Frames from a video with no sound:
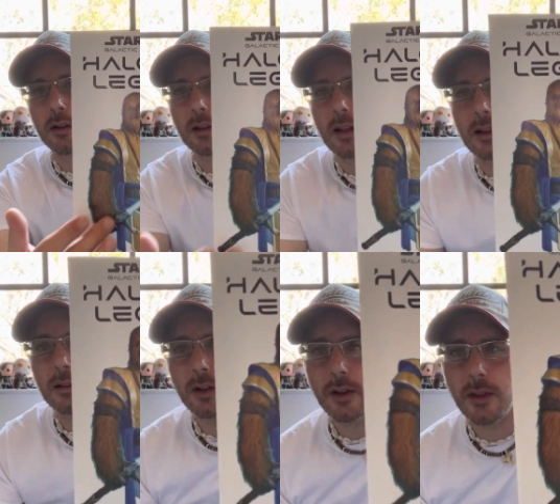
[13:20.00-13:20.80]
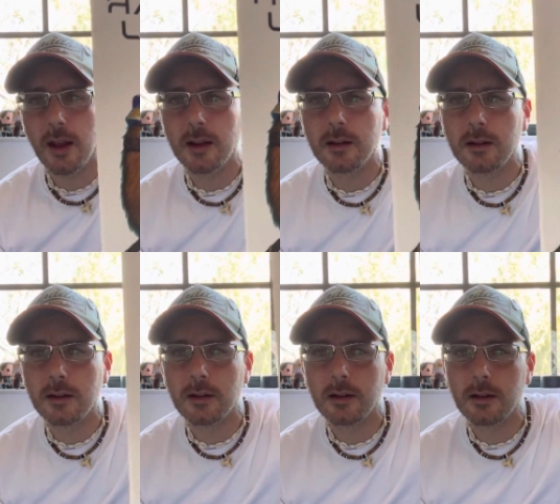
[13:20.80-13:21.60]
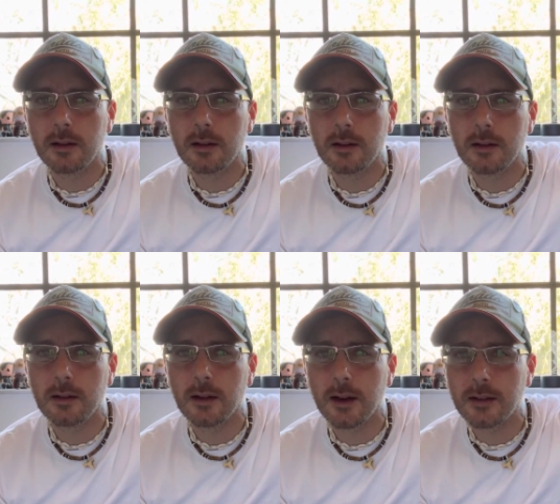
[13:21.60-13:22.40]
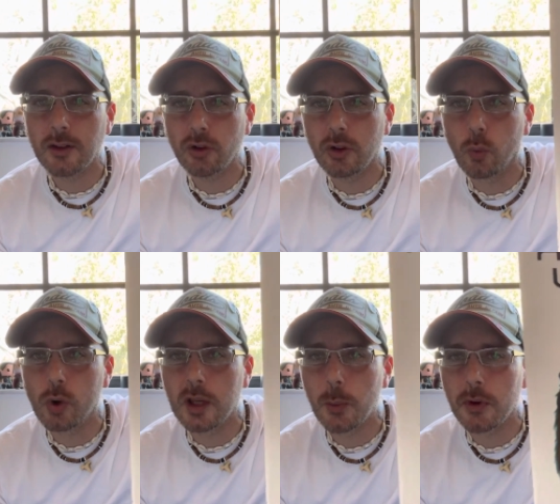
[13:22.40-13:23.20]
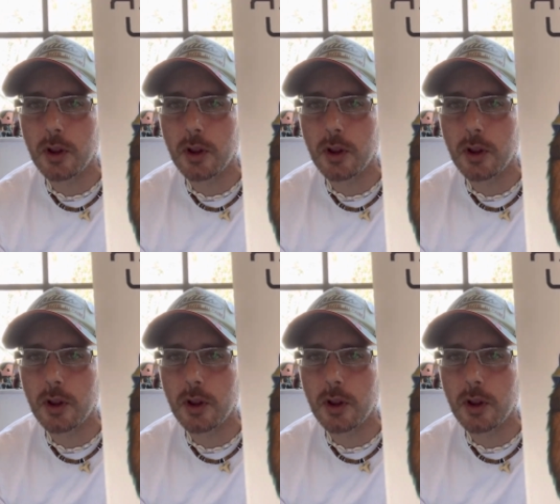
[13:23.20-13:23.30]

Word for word: Like, look at that. It's not just a Wookiee with a